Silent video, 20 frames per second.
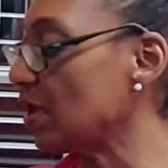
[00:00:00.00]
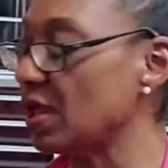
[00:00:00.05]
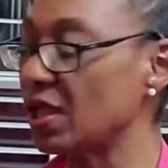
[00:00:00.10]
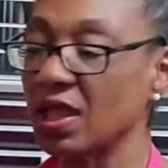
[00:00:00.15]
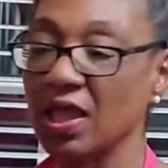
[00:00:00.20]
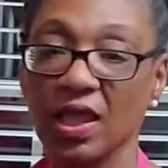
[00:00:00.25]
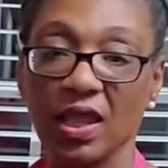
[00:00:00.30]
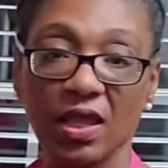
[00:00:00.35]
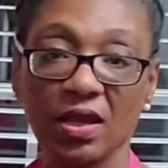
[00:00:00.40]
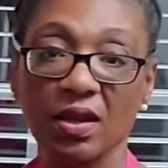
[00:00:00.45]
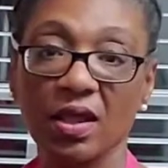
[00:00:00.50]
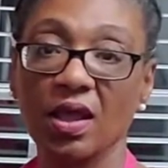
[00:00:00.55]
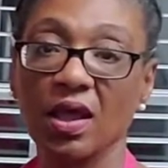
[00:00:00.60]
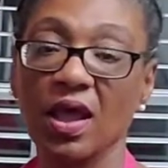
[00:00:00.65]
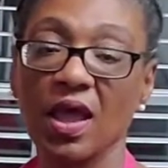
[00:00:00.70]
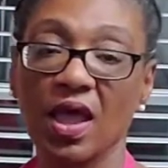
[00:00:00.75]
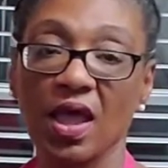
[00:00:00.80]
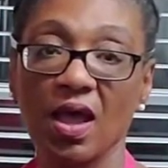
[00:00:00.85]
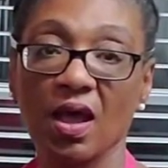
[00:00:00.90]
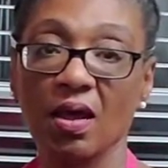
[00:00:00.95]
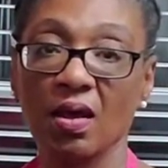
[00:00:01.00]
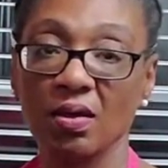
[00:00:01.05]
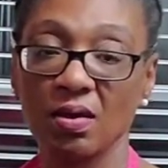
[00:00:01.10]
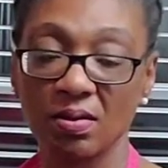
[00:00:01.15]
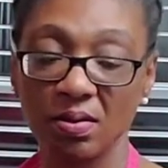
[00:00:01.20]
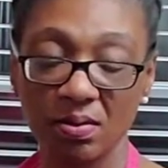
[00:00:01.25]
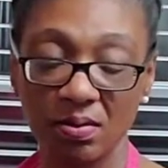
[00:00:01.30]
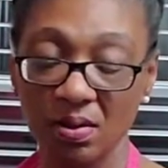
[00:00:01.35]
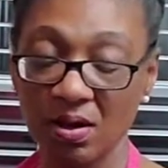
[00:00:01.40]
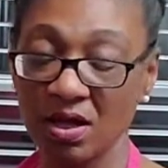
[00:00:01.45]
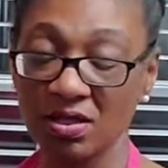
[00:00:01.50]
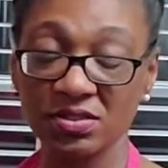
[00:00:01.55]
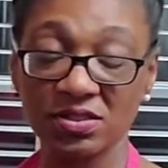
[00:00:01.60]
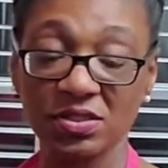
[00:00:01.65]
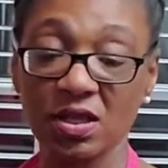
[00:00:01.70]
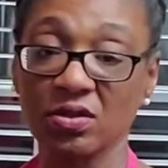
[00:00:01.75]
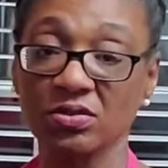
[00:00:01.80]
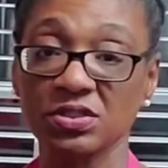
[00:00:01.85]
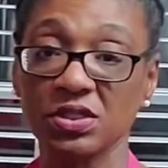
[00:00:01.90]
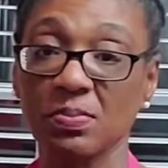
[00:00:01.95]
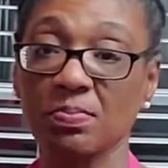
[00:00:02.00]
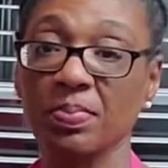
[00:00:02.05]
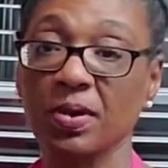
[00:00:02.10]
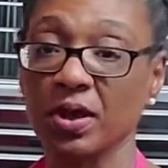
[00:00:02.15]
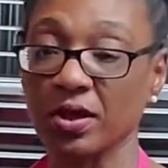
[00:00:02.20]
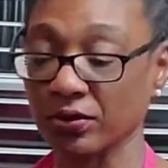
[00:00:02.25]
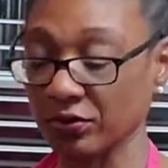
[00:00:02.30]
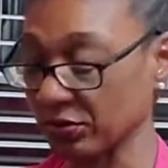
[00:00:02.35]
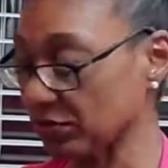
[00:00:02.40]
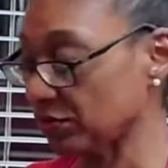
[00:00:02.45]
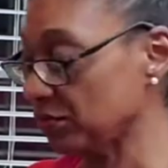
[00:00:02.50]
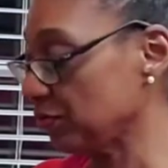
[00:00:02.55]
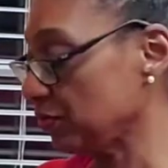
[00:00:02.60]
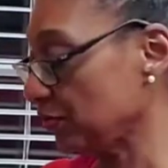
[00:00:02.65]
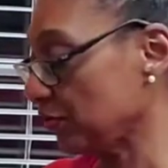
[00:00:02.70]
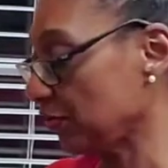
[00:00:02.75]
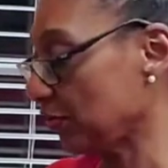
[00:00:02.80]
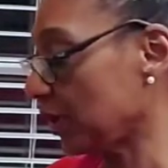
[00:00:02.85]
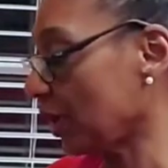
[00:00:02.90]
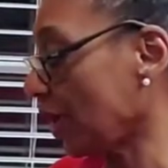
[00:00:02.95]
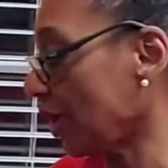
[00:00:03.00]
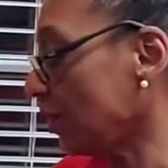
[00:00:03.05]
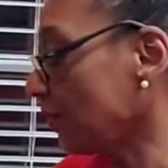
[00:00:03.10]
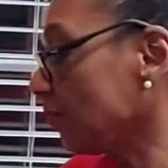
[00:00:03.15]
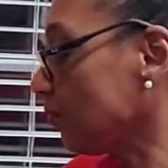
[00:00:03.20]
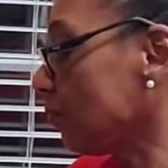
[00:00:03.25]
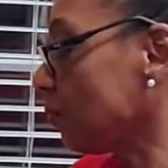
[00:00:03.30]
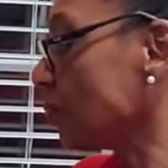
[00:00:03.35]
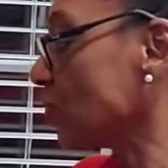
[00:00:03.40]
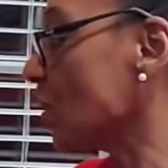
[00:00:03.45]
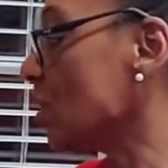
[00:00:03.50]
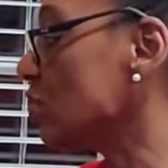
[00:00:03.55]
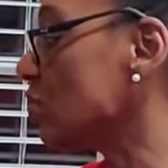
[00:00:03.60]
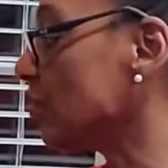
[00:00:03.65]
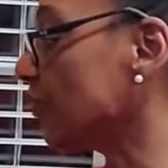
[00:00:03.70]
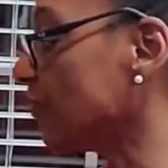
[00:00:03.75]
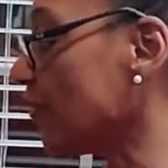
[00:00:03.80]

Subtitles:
and unsalted butter, okay? The